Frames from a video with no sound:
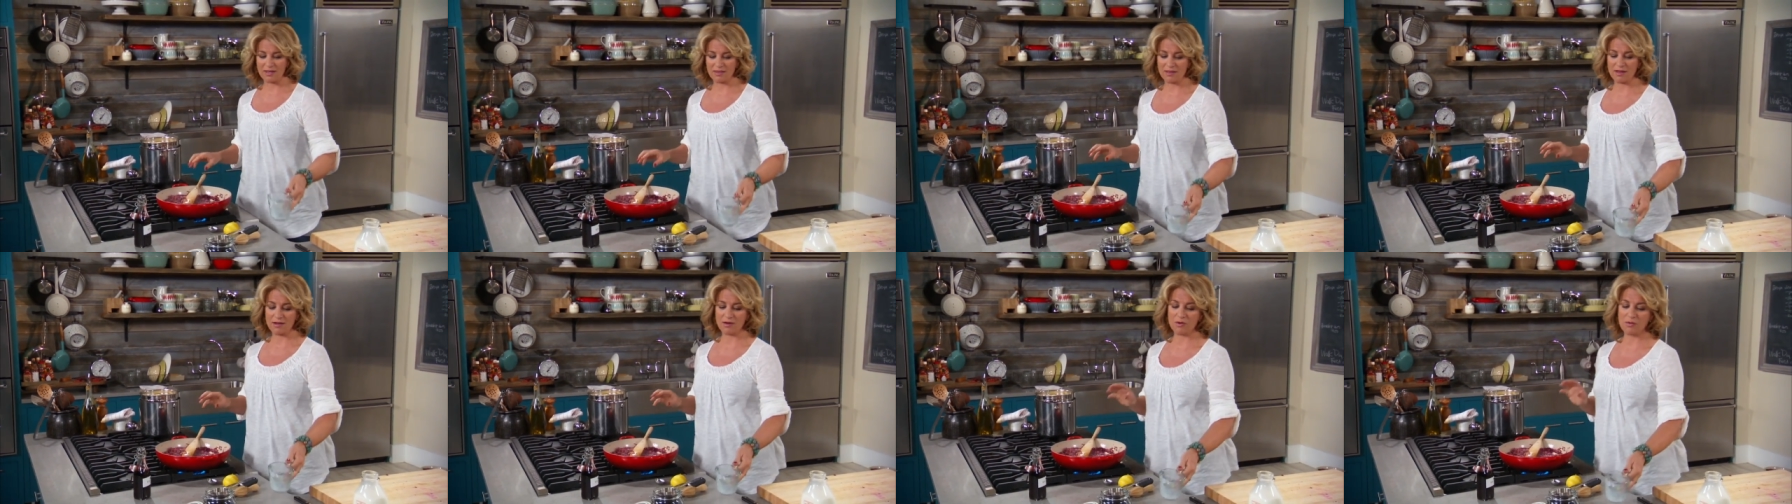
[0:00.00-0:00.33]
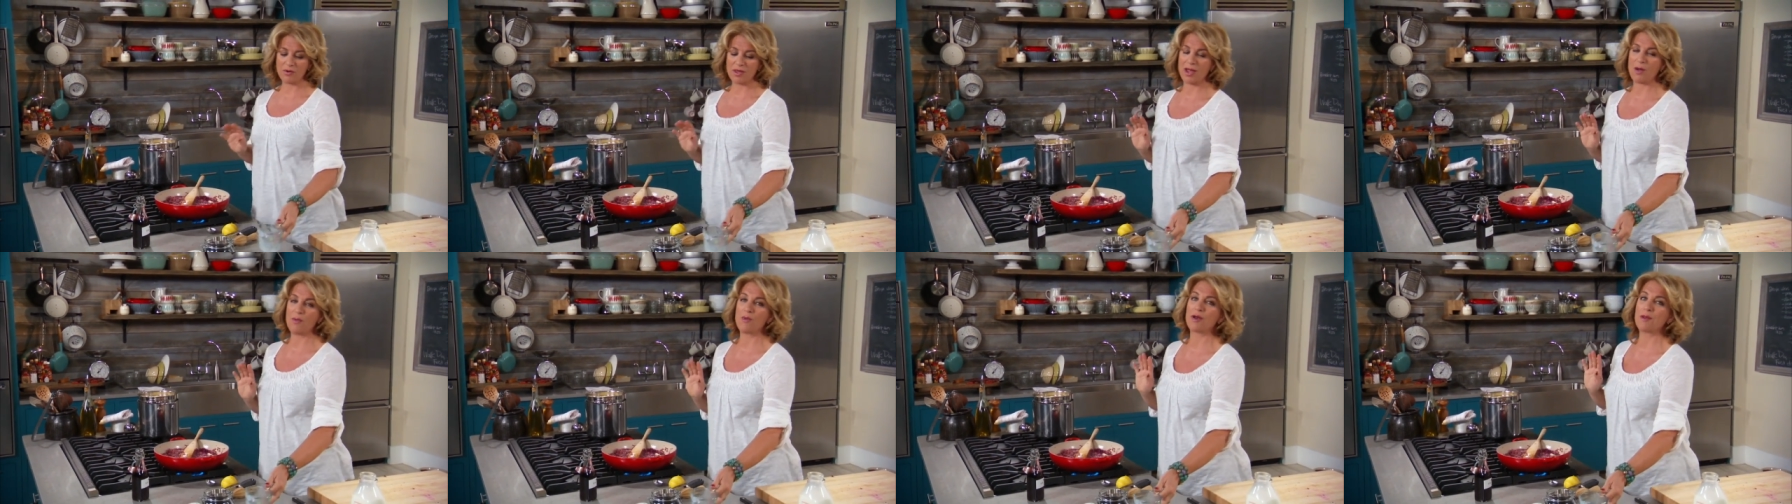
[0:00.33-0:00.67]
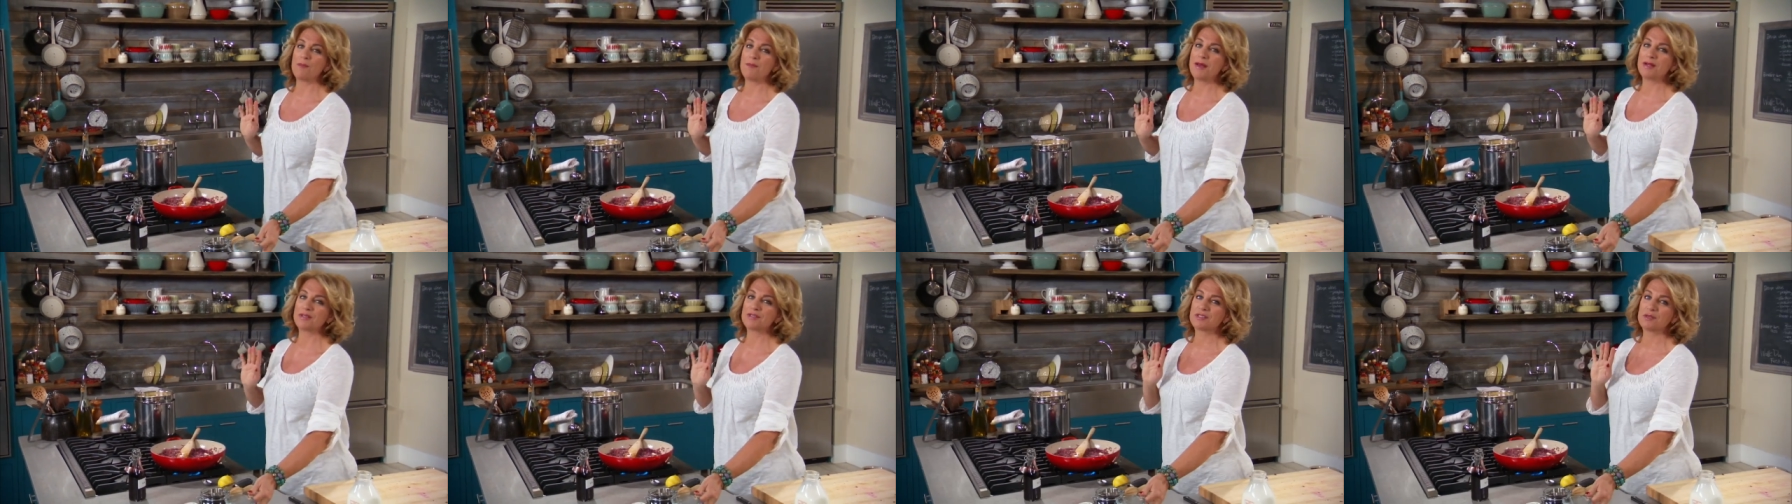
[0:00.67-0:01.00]
I thought, okay, I
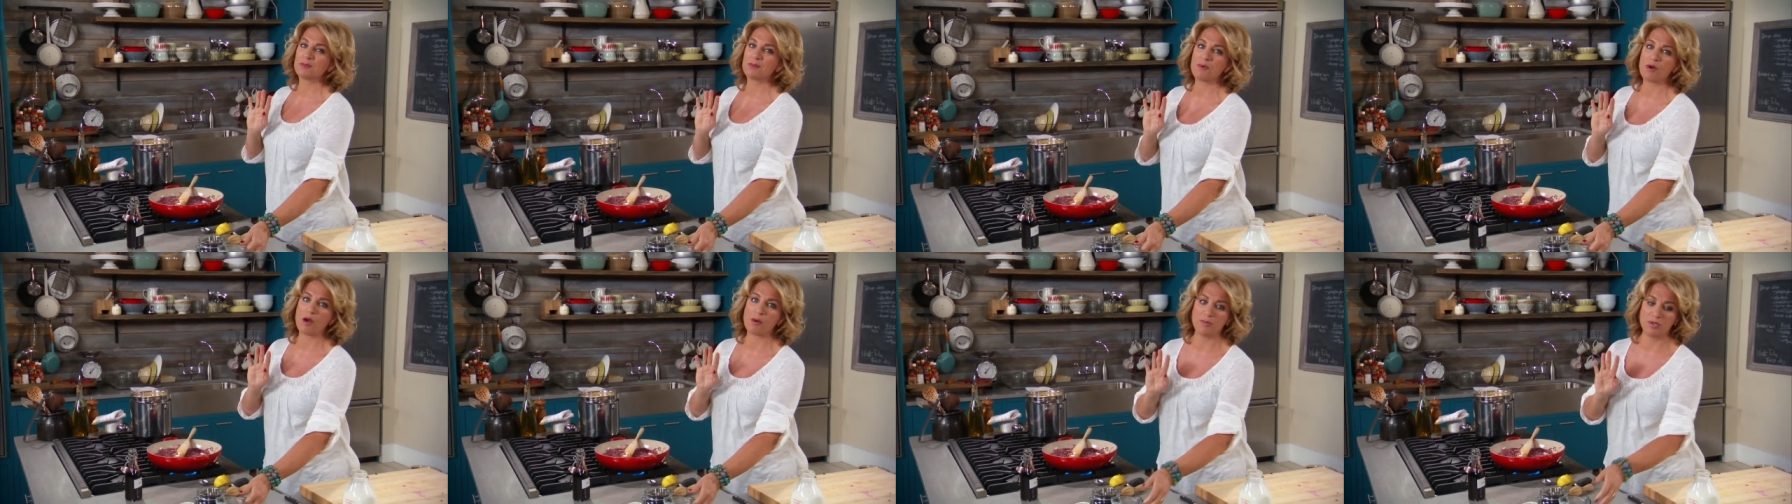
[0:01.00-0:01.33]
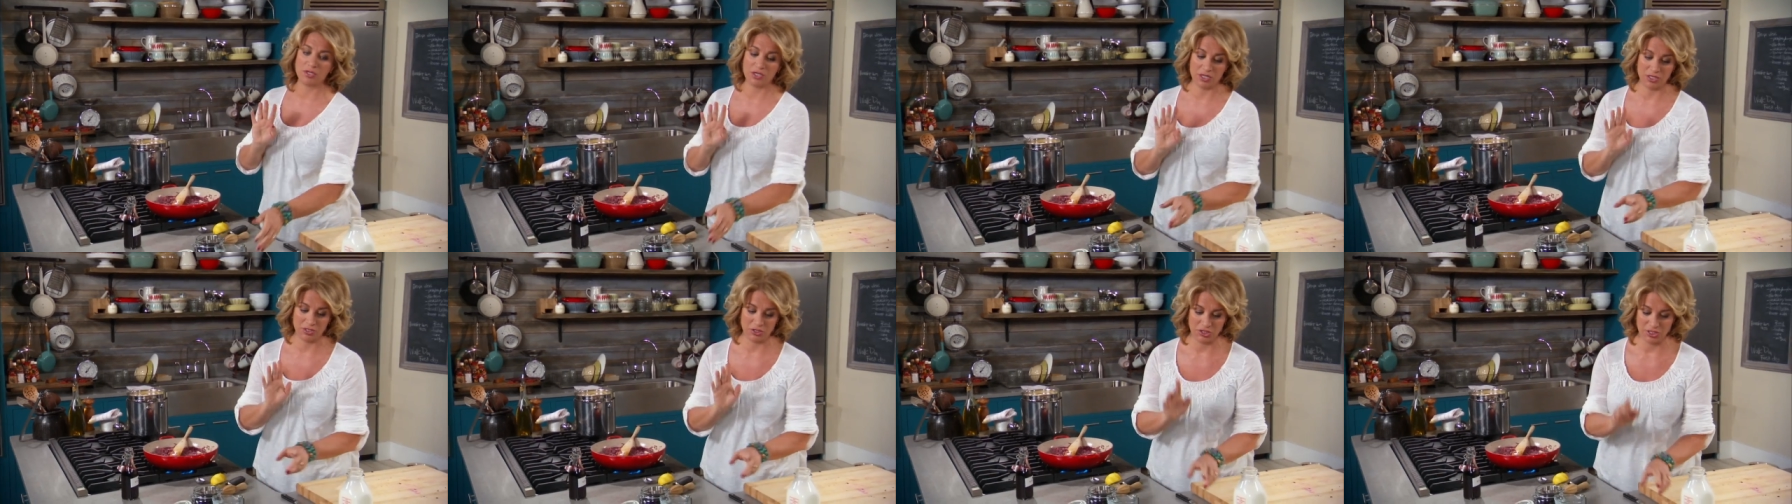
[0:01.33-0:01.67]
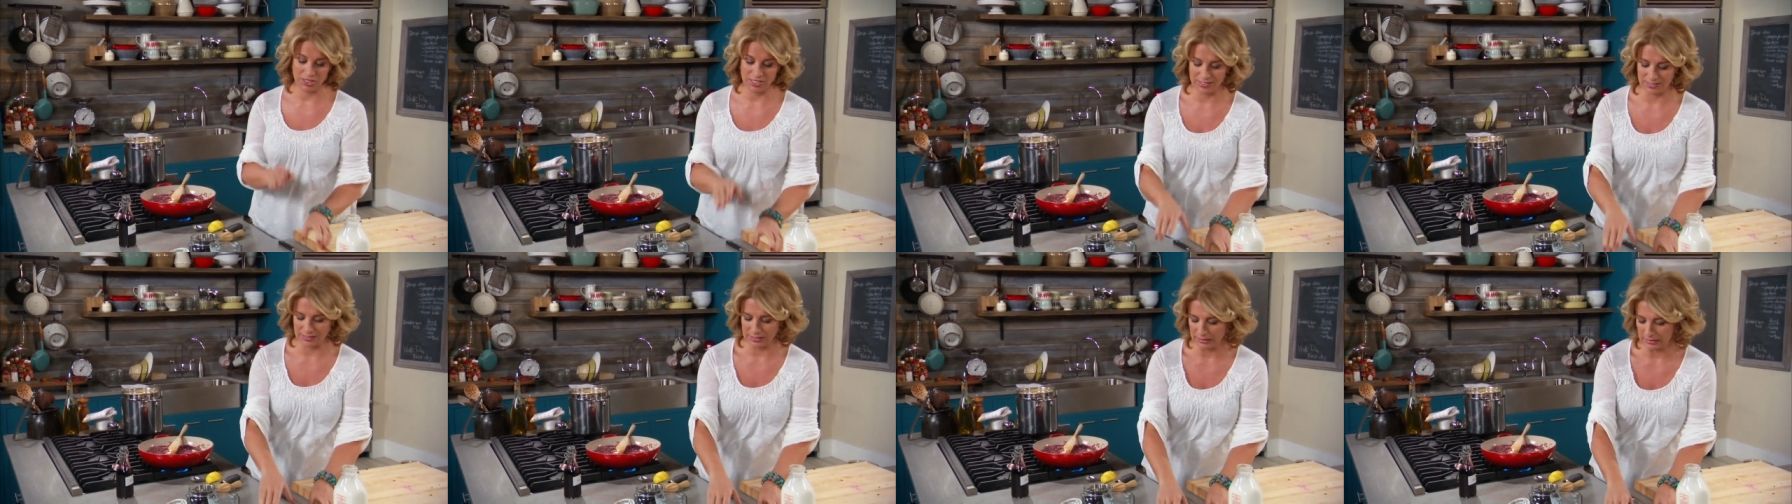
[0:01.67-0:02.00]
wanna melt some Parmesan
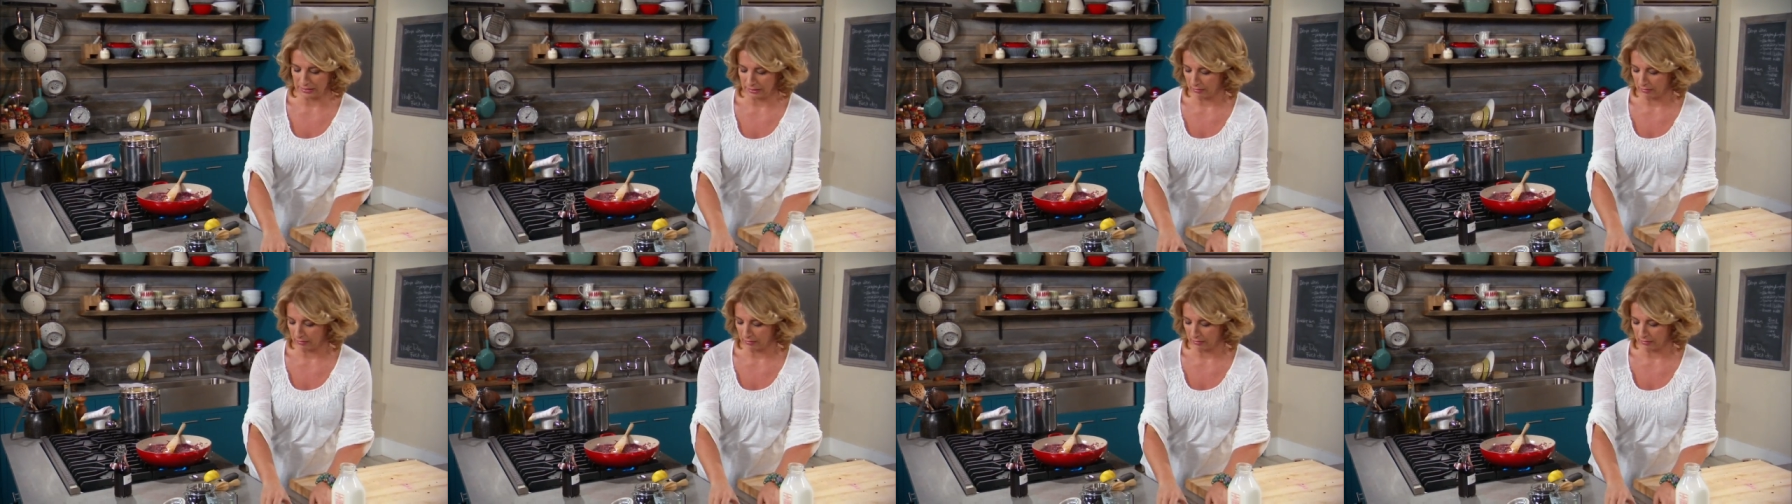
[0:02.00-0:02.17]
cheese in